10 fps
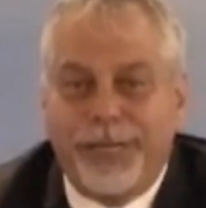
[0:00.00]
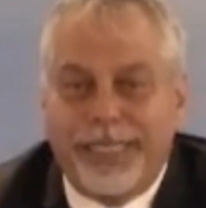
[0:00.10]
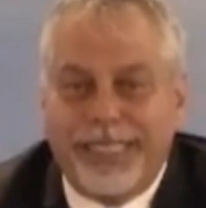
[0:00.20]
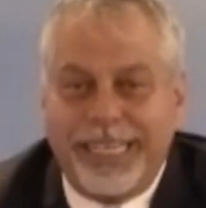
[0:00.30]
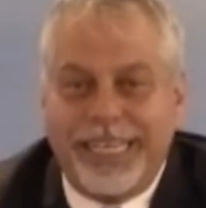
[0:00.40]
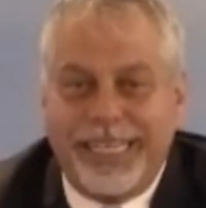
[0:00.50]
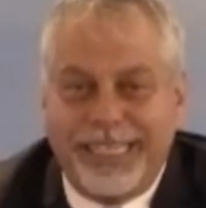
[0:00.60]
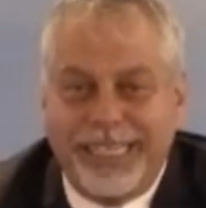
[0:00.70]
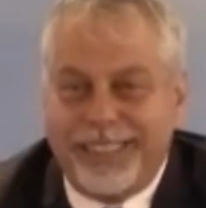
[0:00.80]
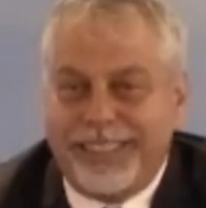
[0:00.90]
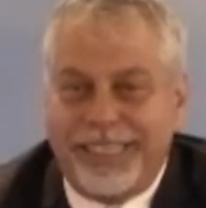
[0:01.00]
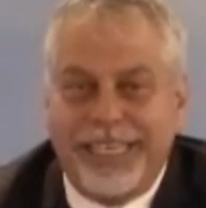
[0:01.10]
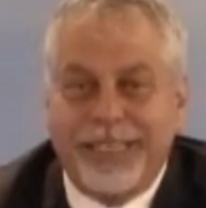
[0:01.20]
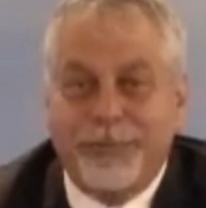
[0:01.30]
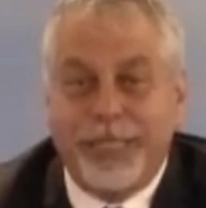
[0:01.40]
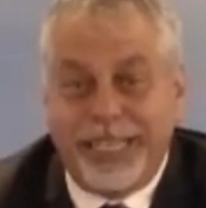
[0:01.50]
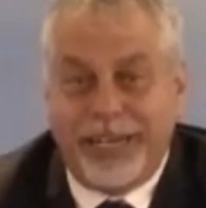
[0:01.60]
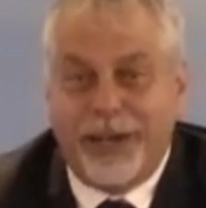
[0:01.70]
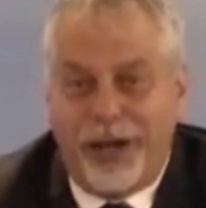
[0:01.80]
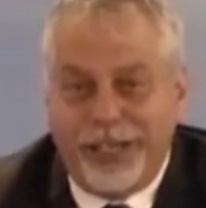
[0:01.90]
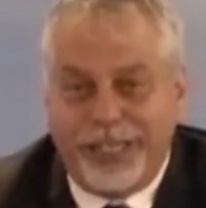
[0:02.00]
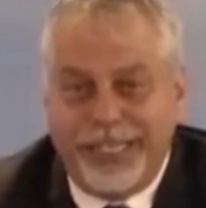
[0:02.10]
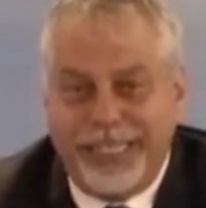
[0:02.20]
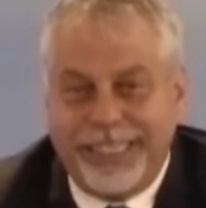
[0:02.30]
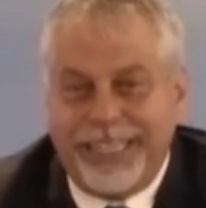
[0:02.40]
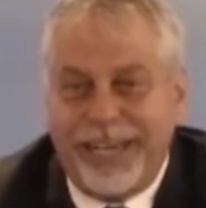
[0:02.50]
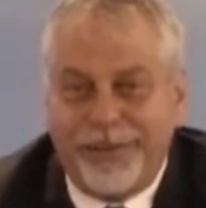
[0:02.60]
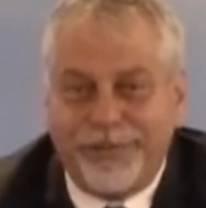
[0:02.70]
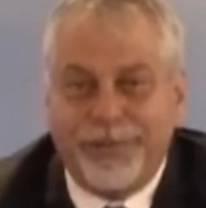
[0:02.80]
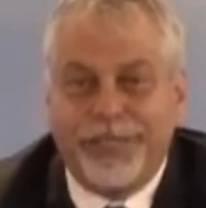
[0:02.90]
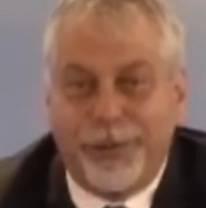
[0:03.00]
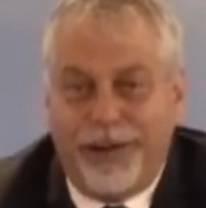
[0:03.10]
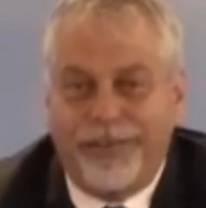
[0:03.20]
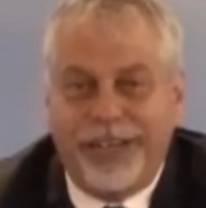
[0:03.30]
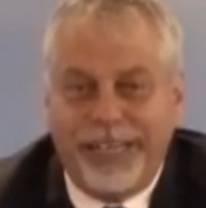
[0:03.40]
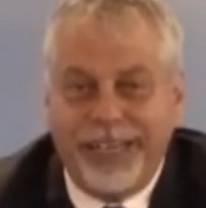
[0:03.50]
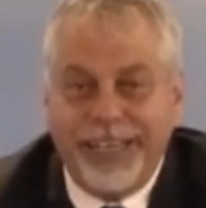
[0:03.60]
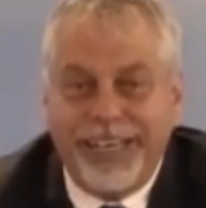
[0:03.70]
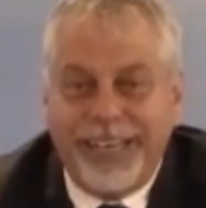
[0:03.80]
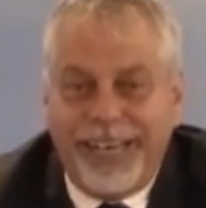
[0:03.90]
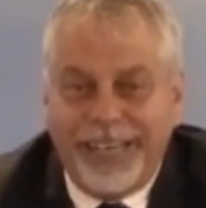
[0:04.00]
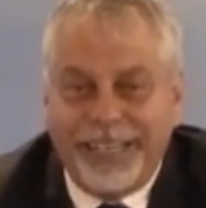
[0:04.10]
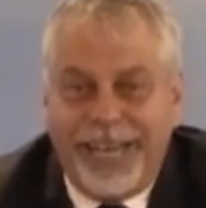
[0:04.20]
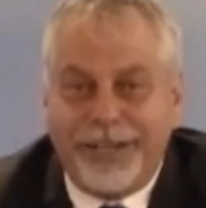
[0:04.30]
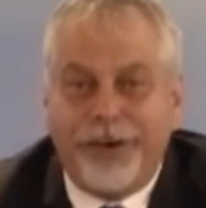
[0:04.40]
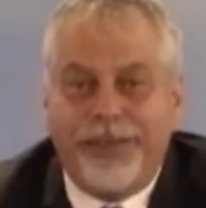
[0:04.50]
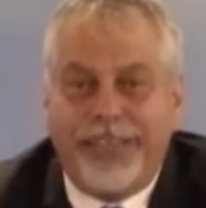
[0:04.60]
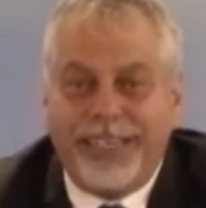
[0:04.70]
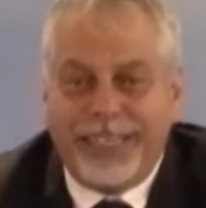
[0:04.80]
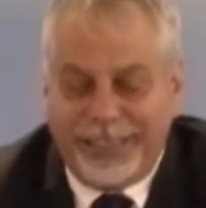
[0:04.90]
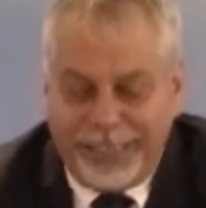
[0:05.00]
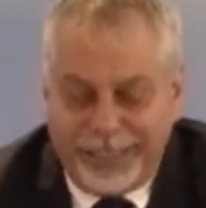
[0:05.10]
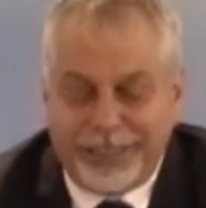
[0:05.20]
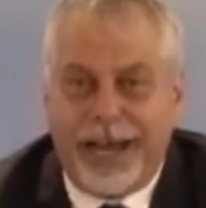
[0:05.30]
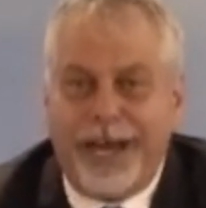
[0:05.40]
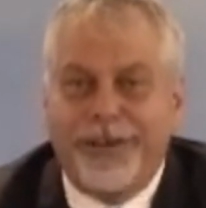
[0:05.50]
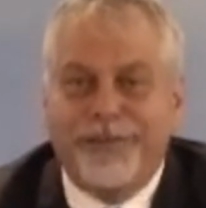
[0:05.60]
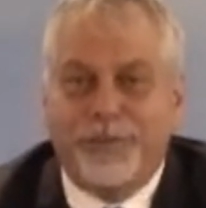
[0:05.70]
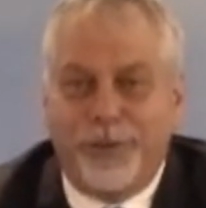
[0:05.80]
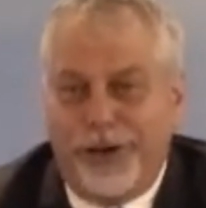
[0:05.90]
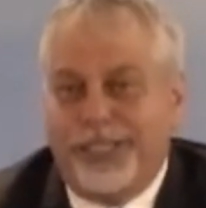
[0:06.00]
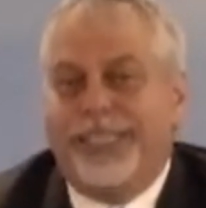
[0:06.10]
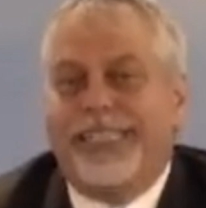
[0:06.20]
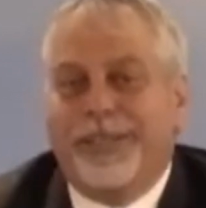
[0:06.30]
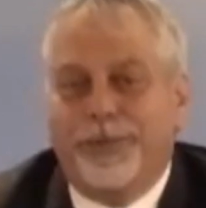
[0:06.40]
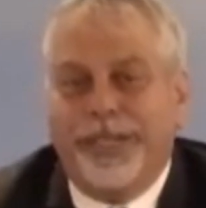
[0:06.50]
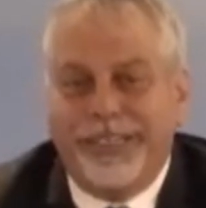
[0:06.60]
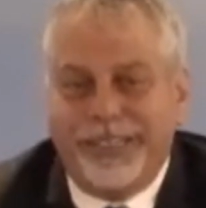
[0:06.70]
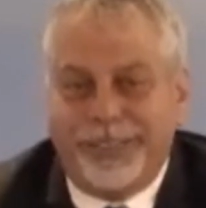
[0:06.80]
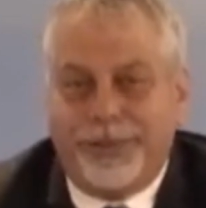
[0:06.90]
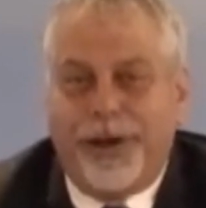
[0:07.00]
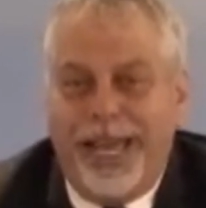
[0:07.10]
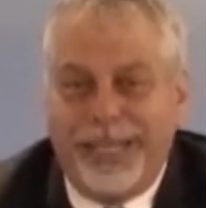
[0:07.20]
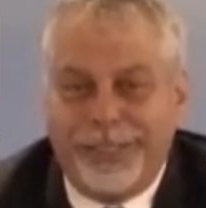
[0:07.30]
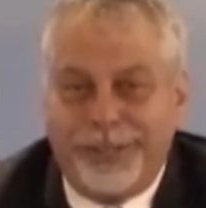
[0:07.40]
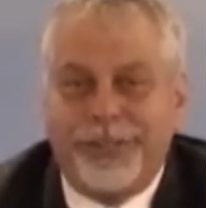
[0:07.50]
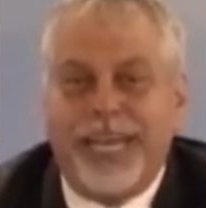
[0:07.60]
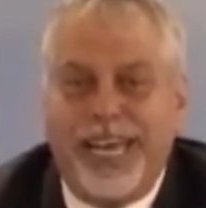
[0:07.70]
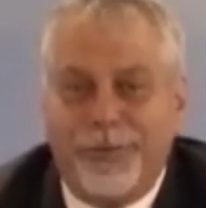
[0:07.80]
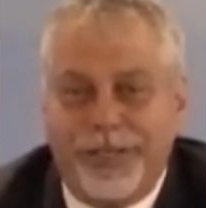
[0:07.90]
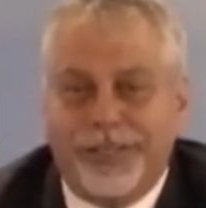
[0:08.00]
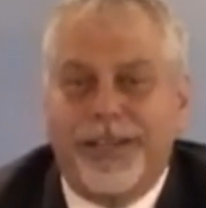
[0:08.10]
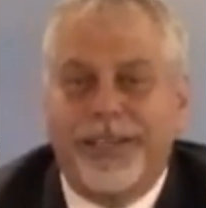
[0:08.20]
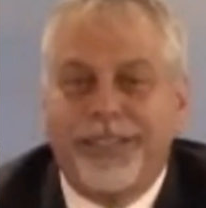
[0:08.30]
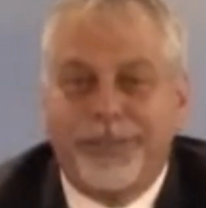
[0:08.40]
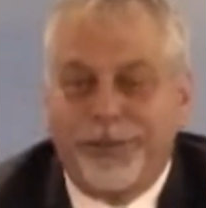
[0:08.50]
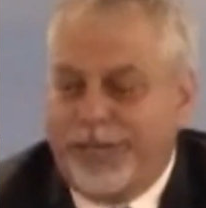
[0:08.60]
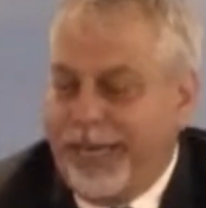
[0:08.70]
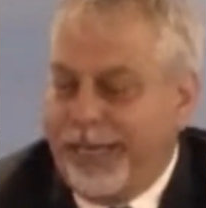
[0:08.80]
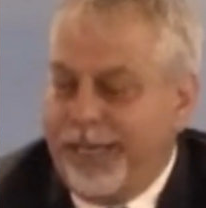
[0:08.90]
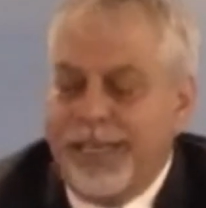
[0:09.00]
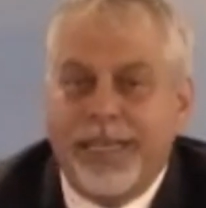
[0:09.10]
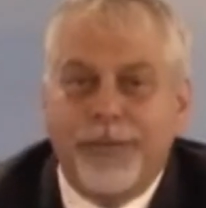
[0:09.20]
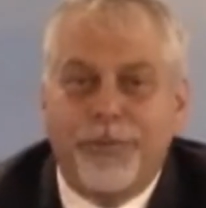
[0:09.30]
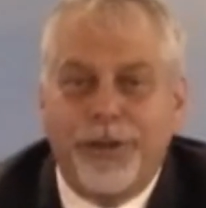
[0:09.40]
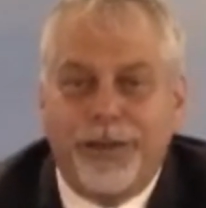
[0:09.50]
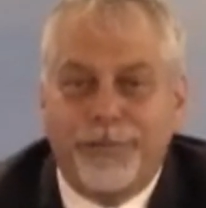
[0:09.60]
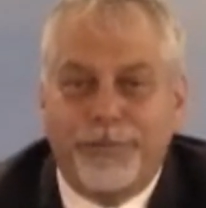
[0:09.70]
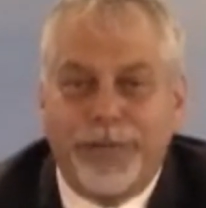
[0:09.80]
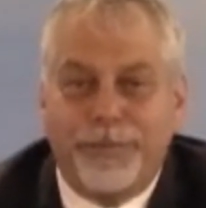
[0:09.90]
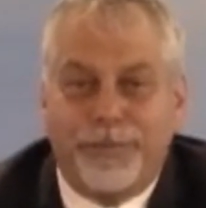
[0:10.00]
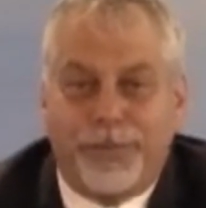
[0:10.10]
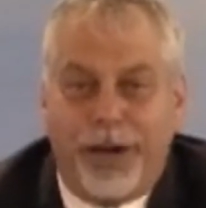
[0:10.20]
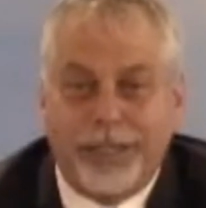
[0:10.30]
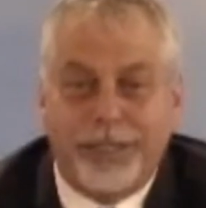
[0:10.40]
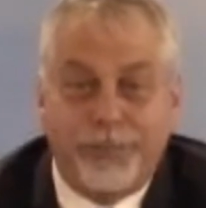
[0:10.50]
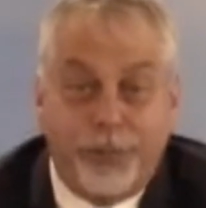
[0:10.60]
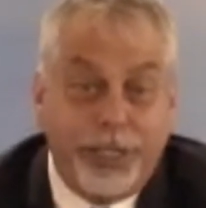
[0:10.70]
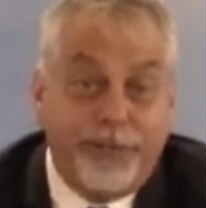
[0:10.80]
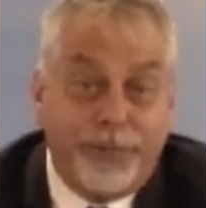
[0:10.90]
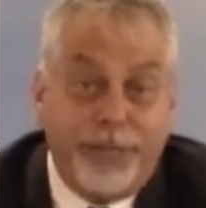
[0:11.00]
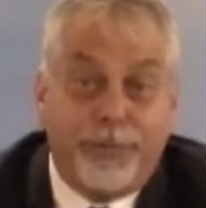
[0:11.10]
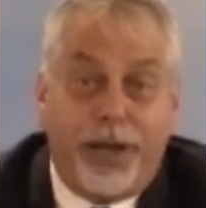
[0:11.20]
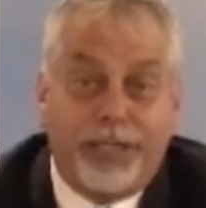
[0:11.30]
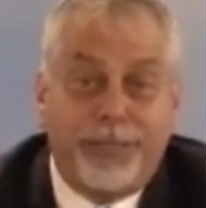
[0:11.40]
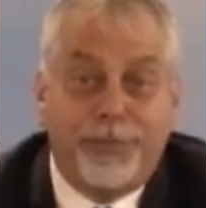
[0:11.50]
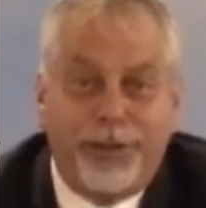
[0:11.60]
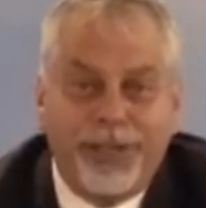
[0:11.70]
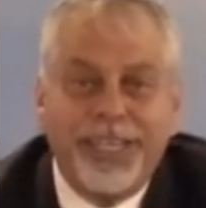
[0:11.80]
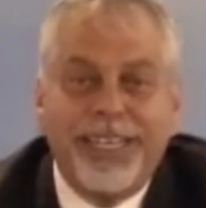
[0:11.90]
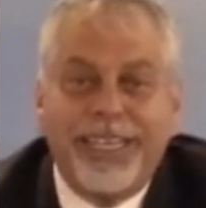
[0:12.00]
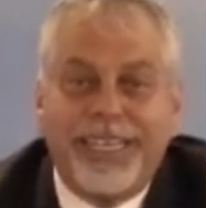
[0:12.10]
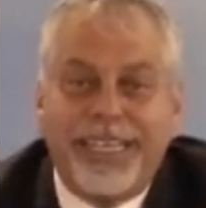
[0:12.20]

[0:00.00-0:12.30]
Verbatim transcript: with, uh, this, uh, with technology instead of with traveling. And I don't think that this kind of a project that we're trying today, we are starting today, will be possible, would have been possible